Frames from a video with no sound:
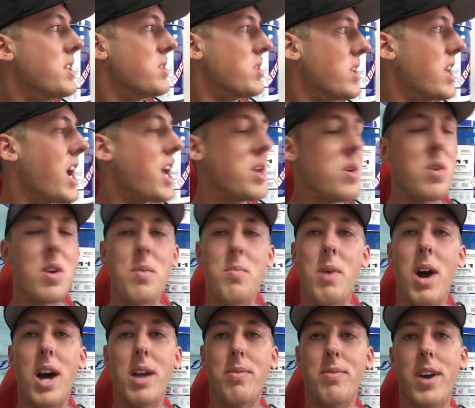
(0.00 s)
So yeah, you can
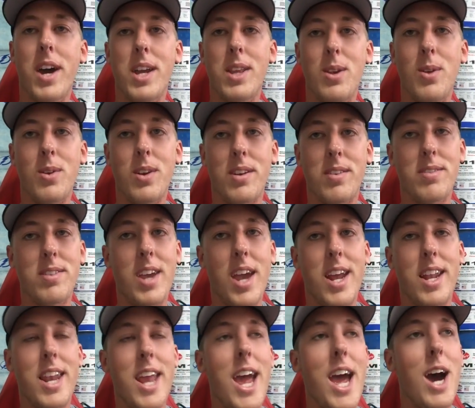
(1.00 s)
modify it to an
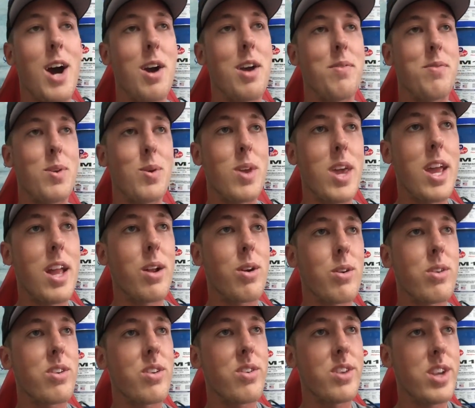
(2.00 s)
extent. Now, if you
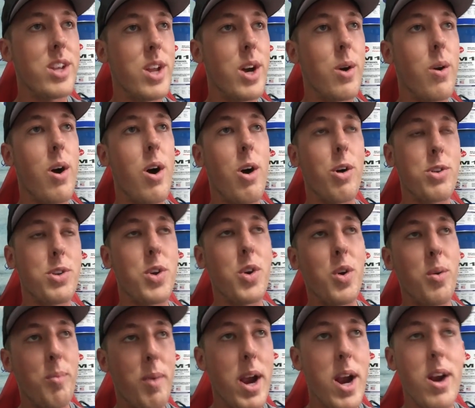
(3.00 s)
get, you know, all
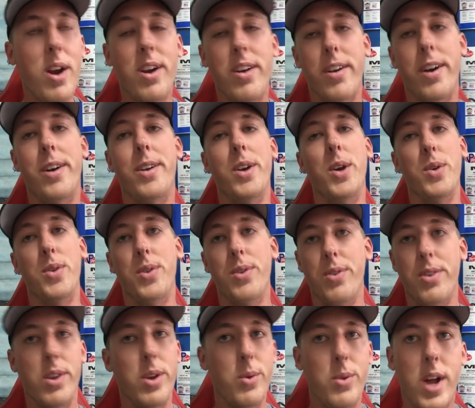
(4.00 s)
too American on us
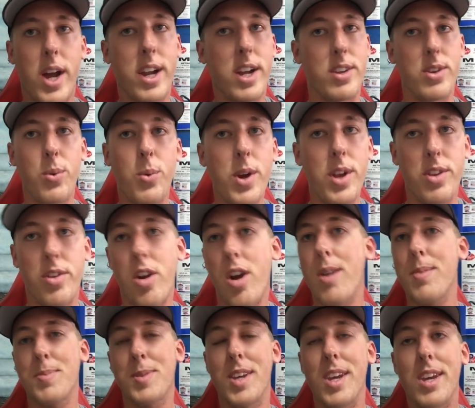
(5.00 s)
and do like a twin
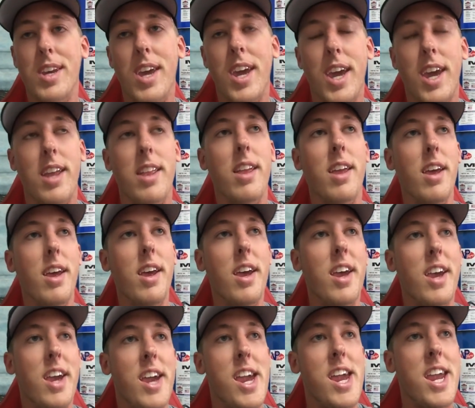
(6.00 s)
Turbski kit
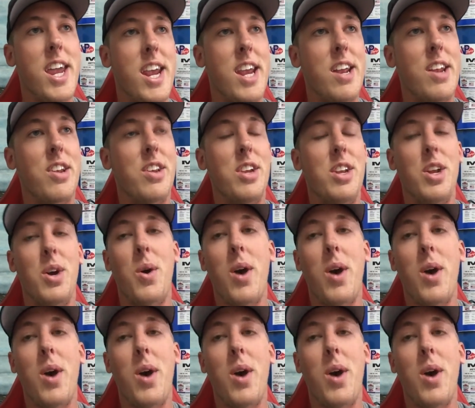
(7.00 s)
and, you